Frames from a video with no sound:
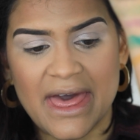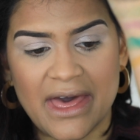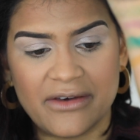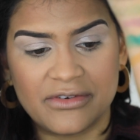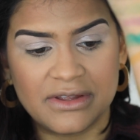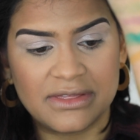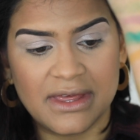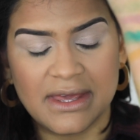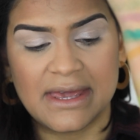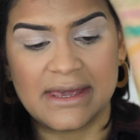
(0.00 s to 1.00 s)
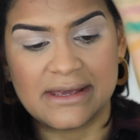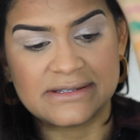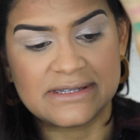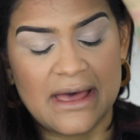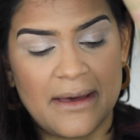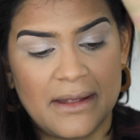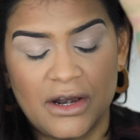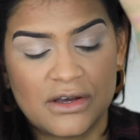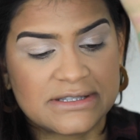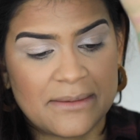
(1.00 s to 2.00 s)
everything
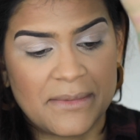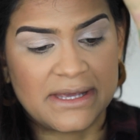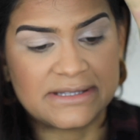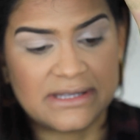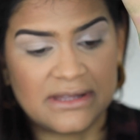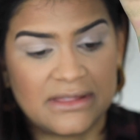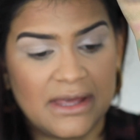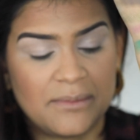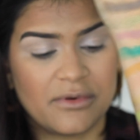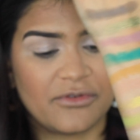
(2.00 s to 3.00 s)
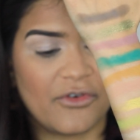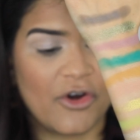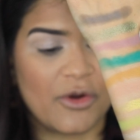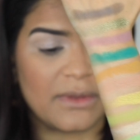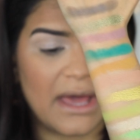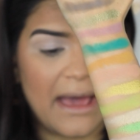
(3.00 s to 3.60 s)
looks amazing. They performed